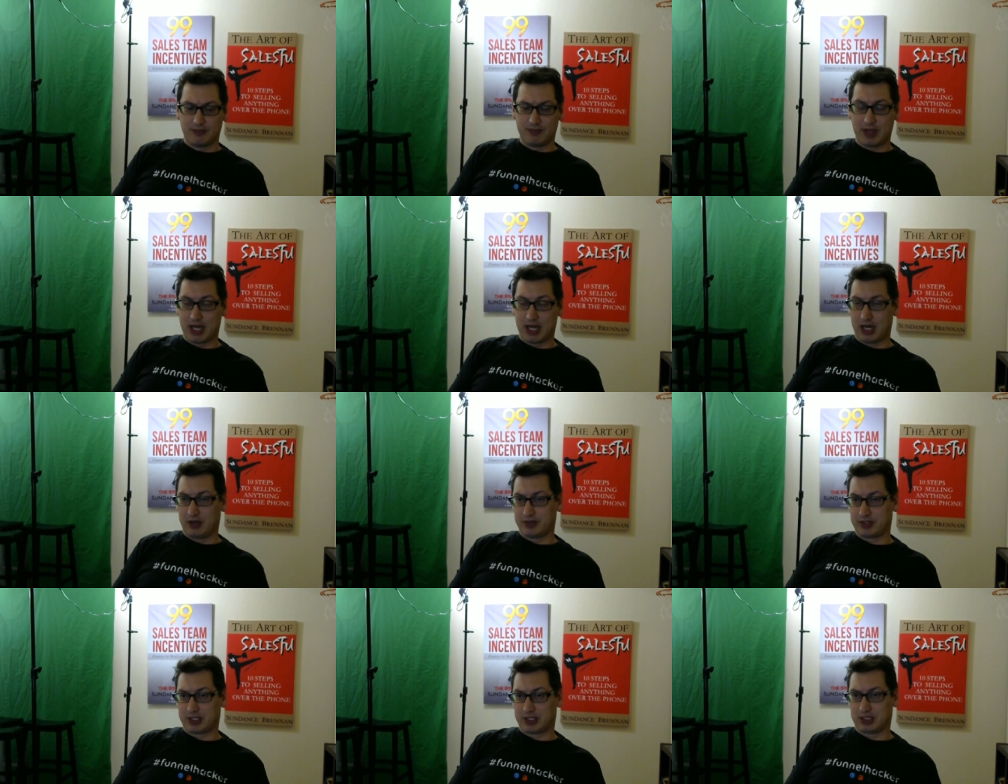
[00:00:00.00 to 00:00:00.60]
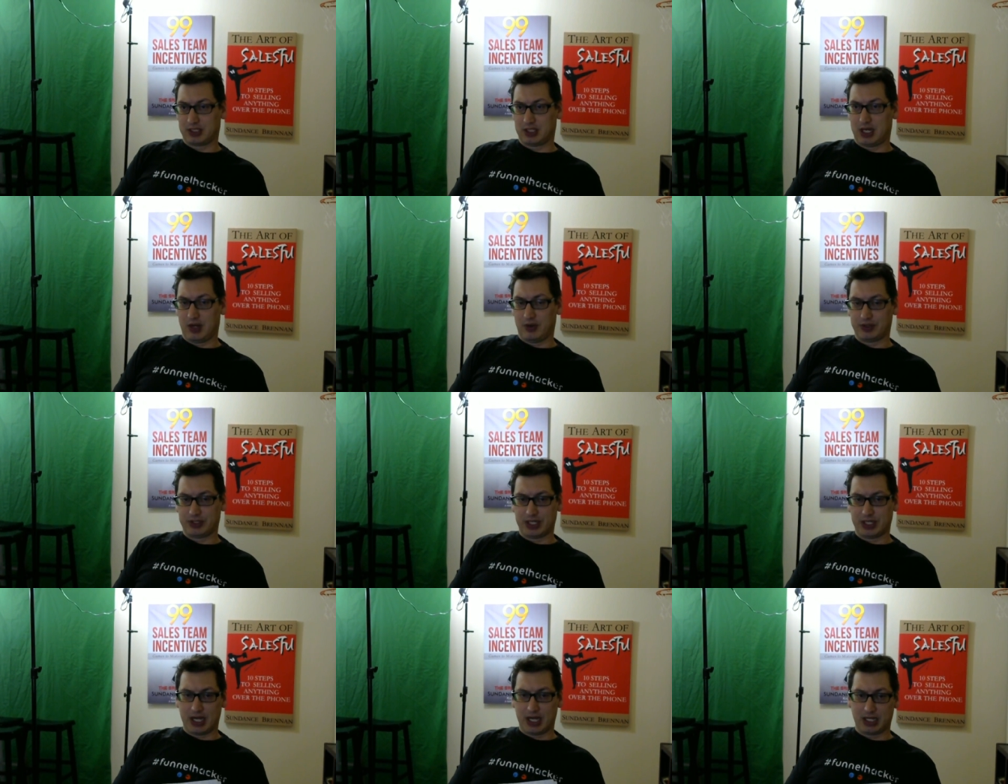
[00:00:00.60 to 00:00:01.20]
man, I was
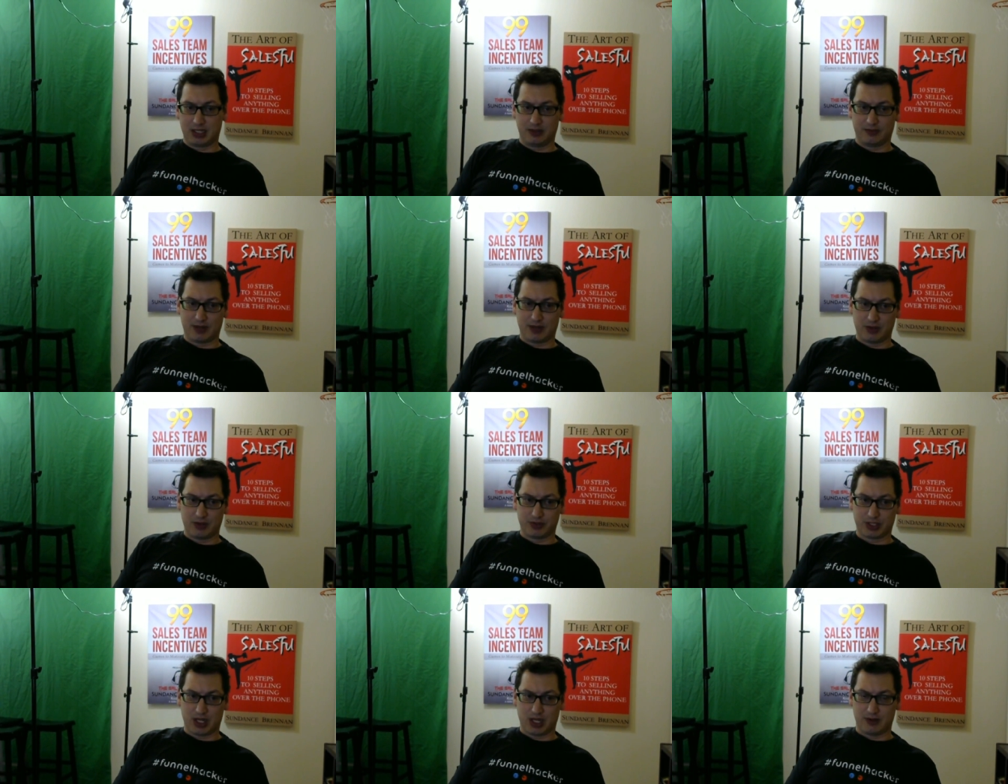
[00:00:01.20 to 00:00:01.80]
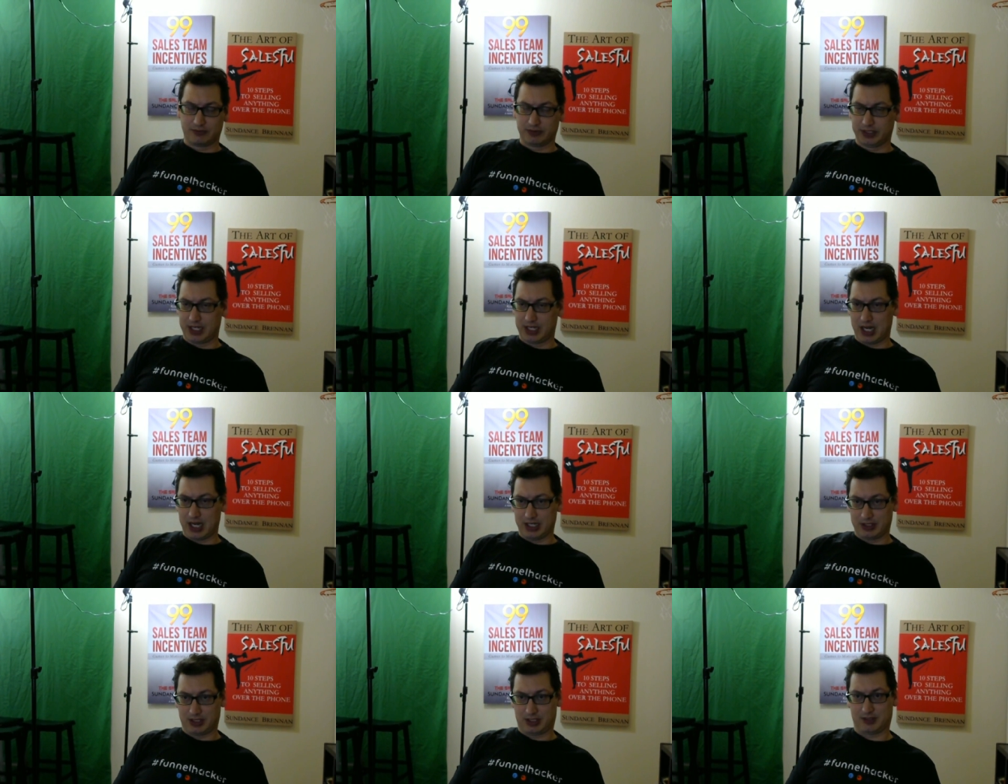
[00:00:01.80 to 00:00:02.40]
naive. I was awfully
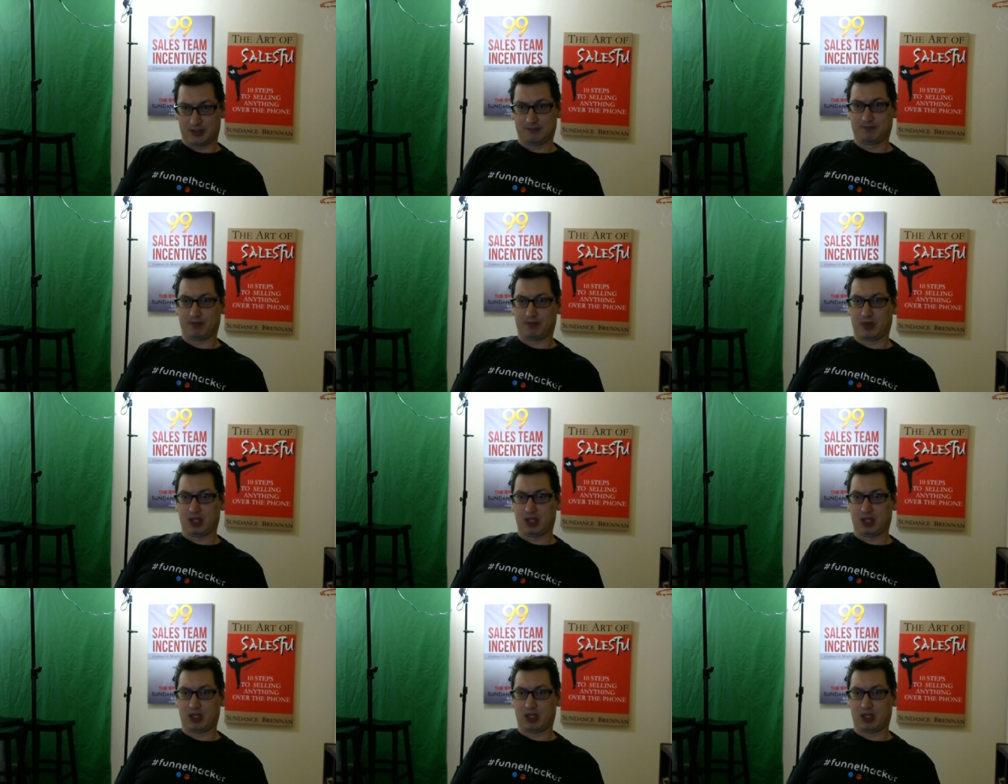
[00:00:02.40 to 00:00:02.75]
nice.